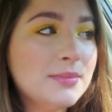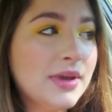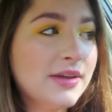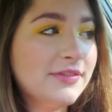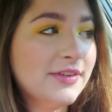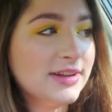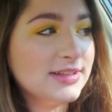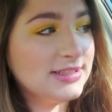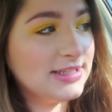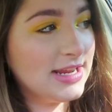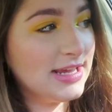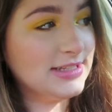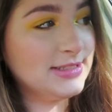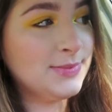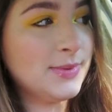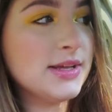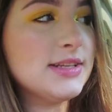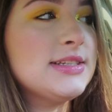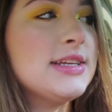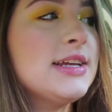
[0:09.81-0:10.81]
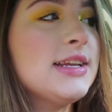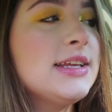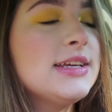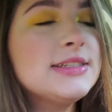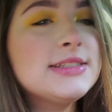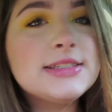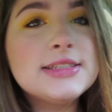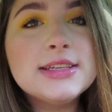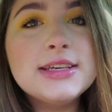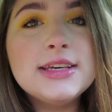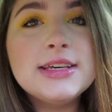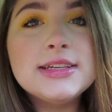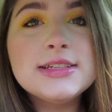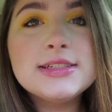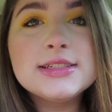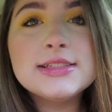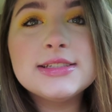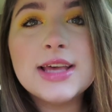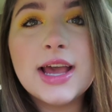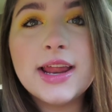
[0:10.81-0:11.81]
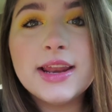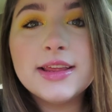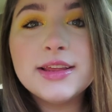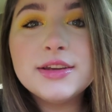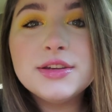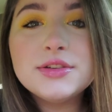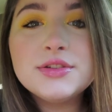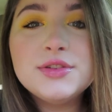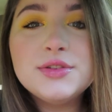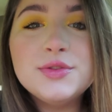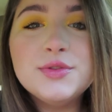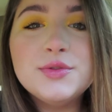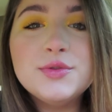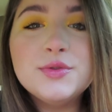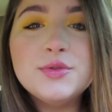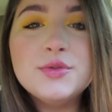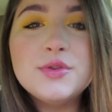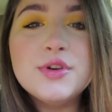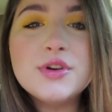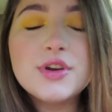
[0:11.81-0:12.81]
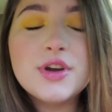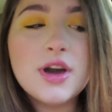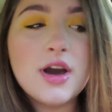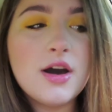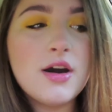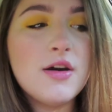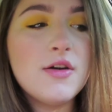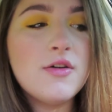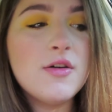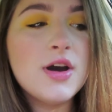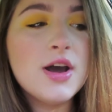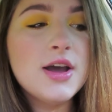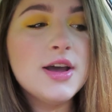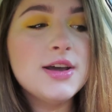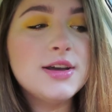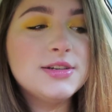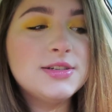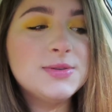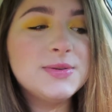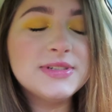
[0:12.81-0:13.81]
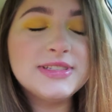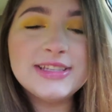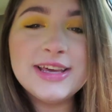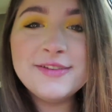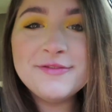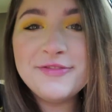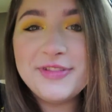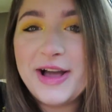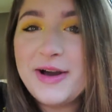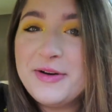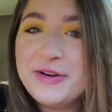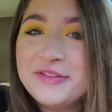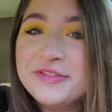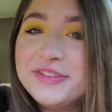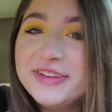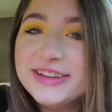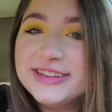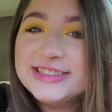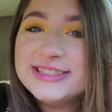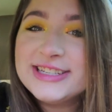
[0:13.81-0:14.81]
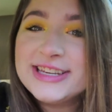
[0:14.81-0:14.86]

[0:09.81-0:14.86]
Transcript: My friends and I spontaneously decided to go to a sunflower field